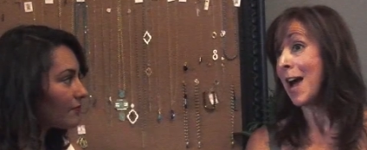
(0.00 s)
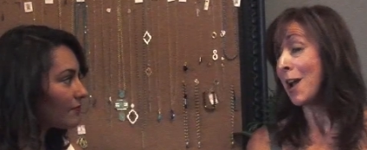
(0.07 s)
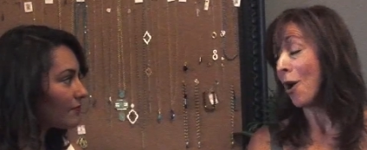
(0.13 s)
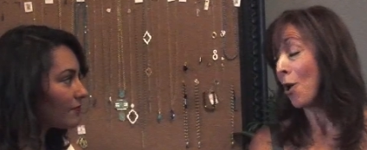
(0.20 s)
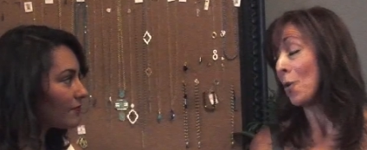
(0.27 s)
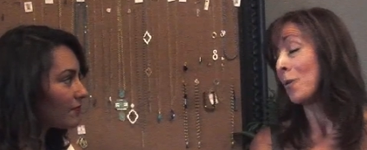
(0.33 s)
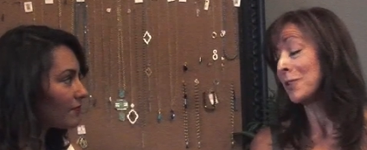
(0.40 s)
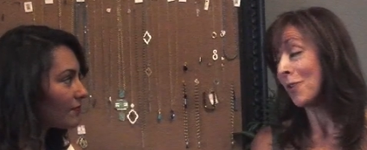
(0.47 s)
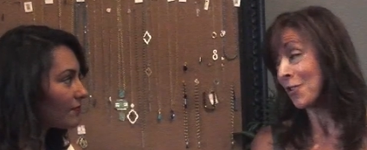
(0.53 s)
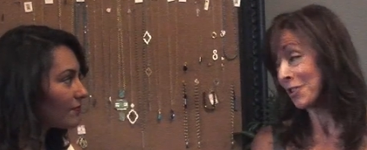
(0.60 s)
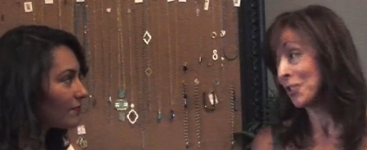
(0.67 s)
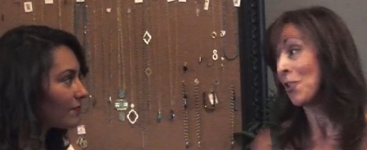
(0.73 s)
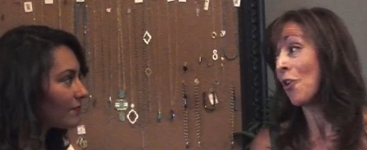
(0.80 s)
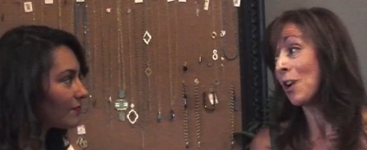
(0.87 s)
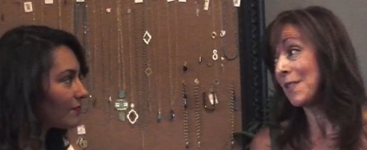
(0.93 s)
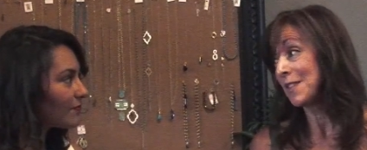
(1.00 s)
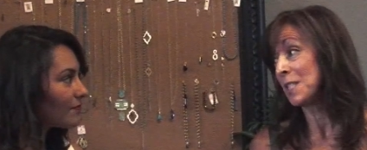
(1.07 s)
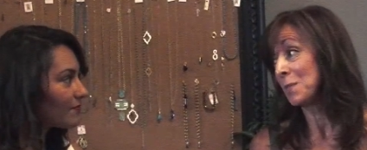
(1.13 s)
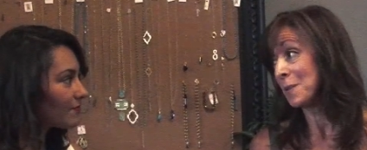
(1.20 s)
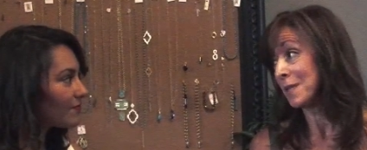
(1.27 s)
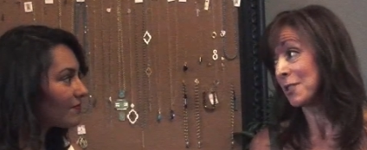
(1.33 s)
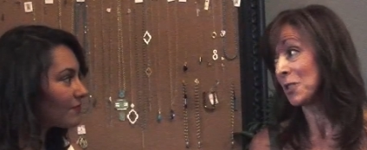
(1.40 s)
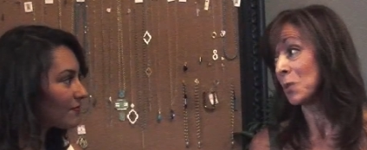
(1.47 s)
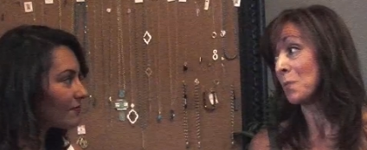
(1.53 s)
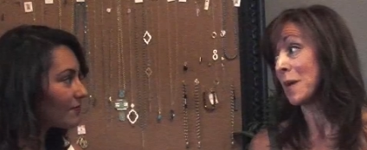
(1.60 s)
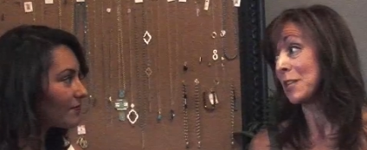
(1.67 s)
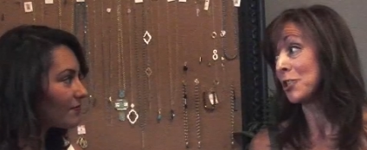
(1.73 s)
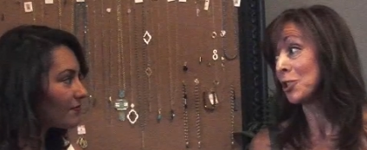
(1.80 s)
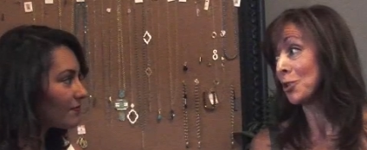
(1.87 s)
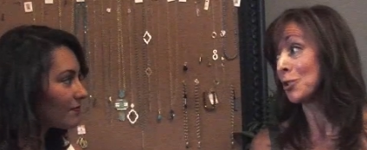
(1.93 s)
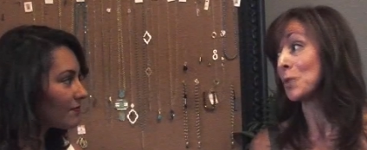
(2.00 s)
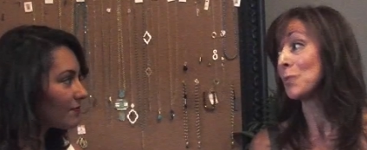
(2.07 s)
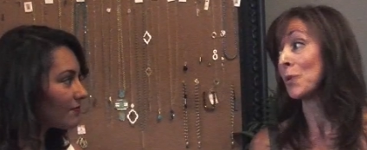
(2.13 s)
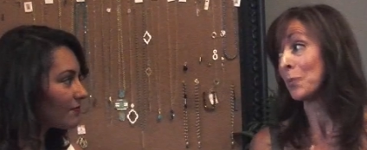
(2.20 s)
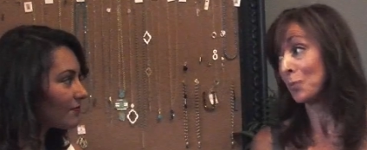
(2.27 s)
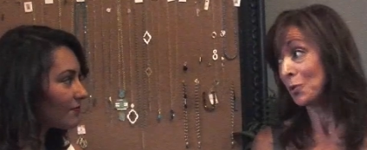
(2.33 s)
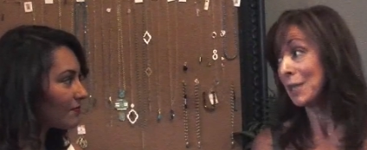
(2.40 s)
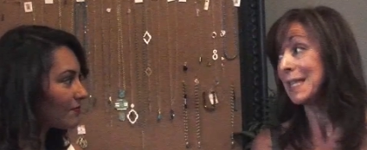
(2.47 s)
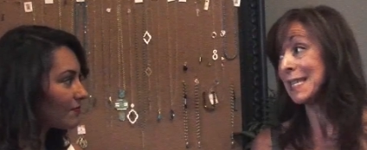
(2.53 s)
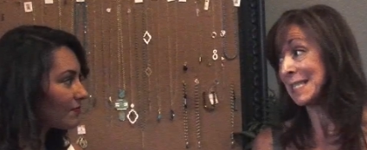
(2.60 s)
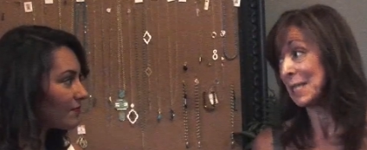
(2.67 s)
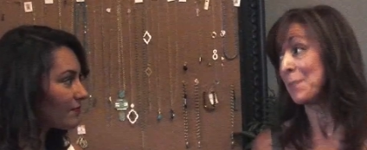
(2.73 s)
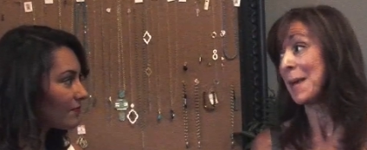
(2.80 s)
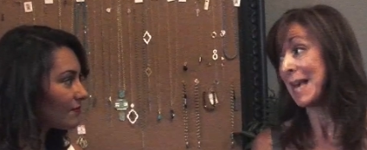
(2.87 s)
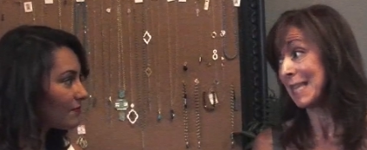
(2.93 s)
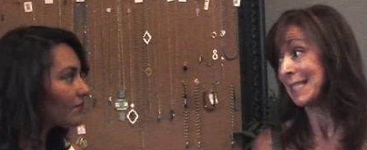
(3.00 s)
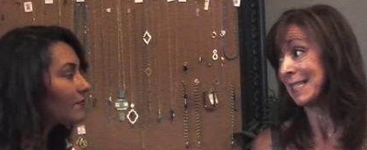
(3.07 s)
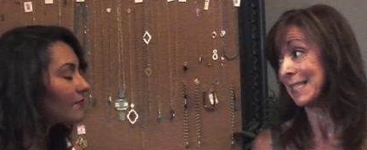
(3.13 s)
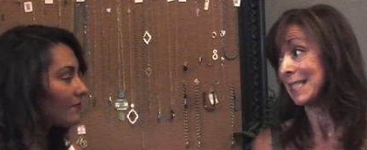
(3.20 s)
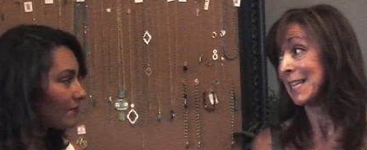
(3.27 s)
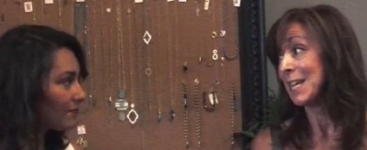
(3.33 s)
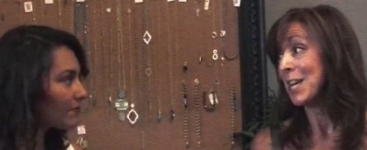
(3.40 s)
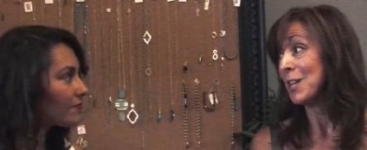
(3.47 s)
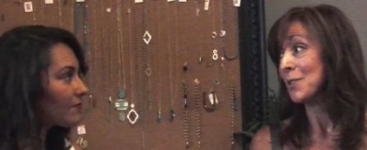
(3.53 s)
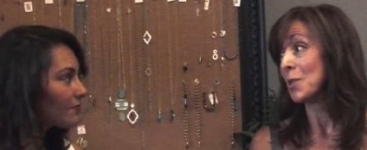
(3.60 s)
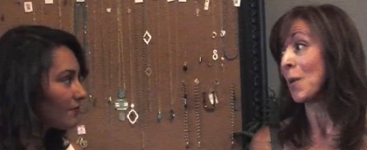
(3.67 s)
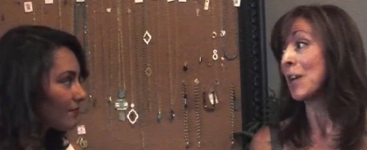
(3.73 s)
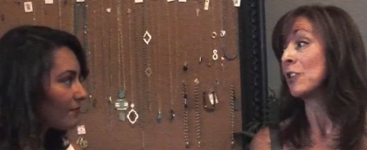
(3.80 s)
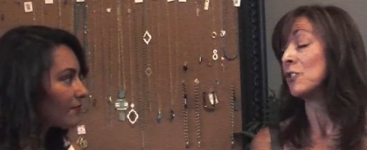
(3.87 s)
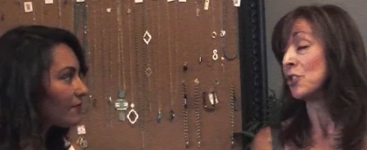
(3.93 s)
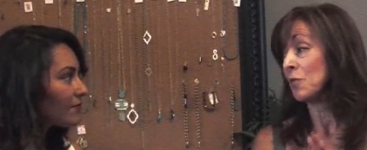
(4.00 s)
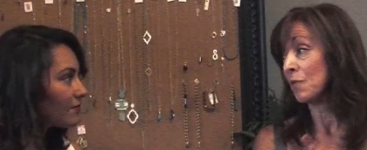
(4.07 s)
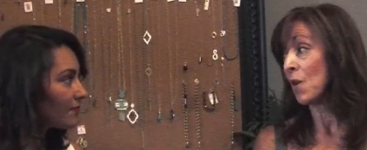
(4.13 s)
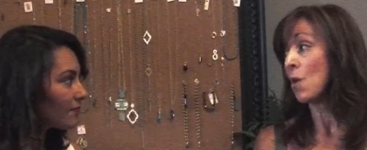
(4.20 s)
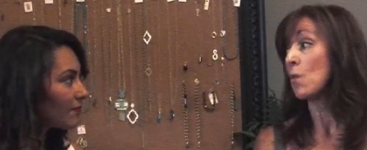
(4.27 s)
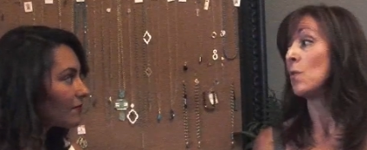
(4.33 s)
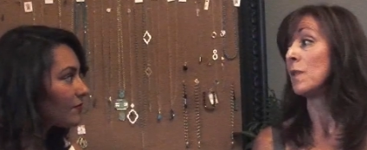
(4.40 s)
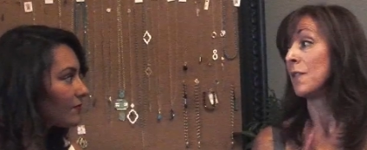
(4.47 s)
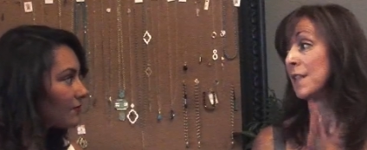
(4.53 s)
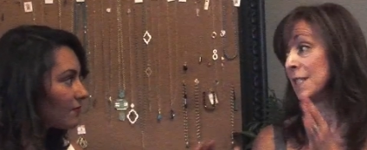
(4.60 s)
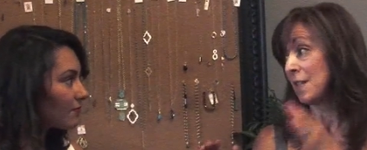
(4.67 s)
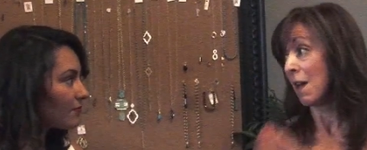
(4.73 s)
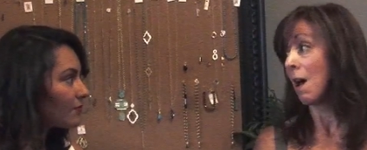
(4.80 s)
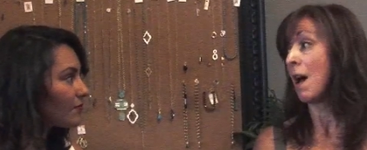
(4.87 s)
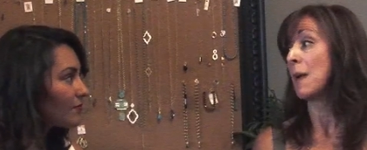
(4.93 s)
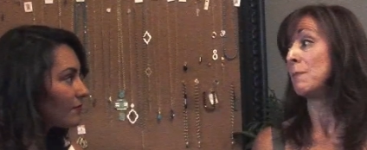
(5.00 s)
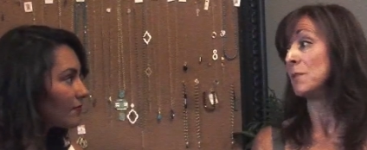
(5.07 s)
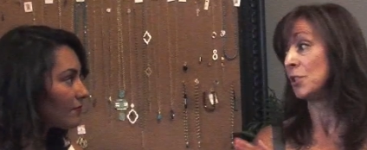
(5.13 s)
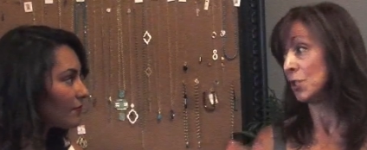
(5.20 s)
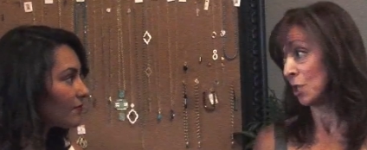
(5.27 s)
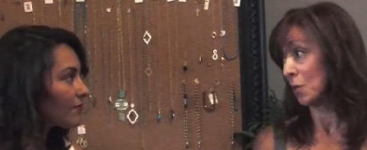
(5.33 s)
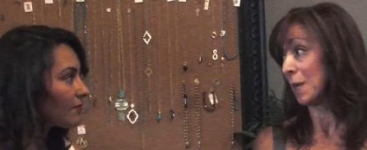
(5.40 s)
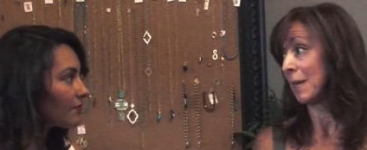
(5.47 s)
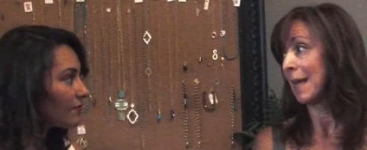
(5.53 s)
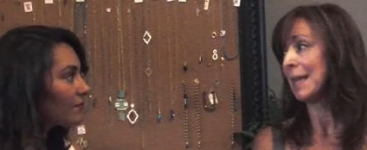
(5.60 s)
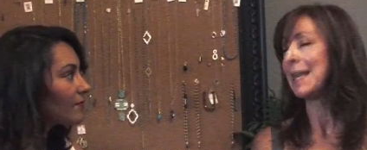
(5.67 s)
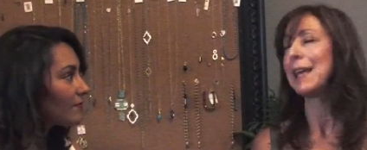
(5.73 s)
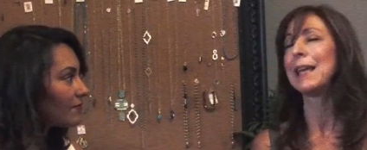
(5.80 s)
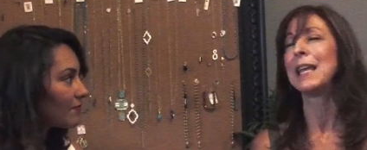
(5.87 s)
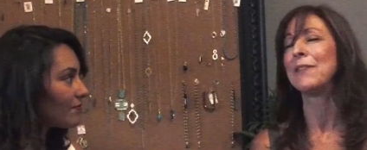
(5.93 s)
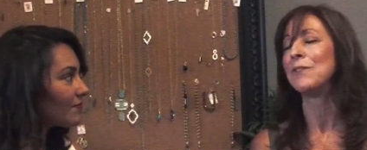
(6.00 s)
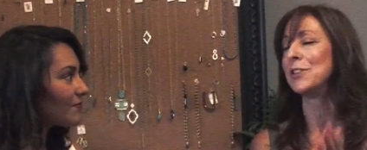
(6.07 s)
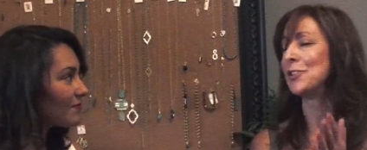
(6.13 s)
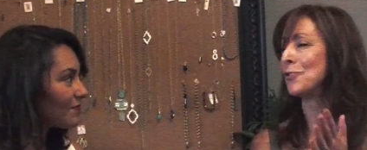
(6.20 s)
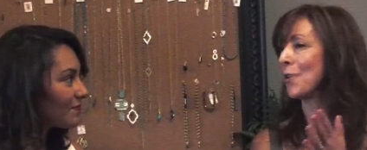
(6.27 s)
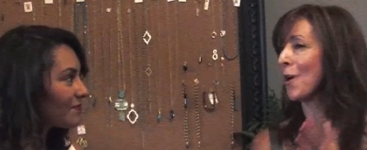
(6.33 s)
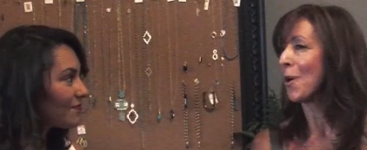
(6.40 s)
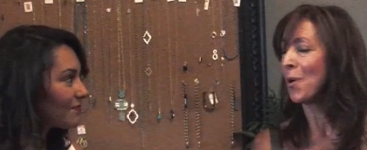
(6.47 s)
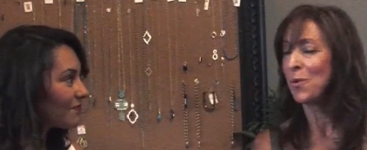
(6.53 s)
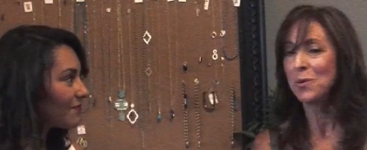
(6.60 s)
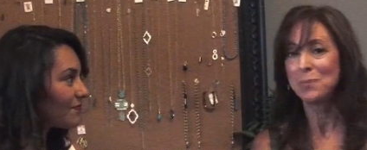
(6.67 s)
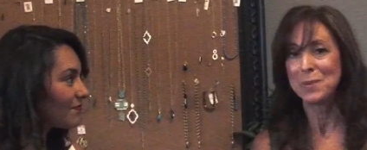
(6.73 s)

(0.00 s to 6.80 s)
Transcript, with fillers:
Speaker 1: I oh, started this business and my children were pretty independent, so I could devote the time to it. And yet, if it's your own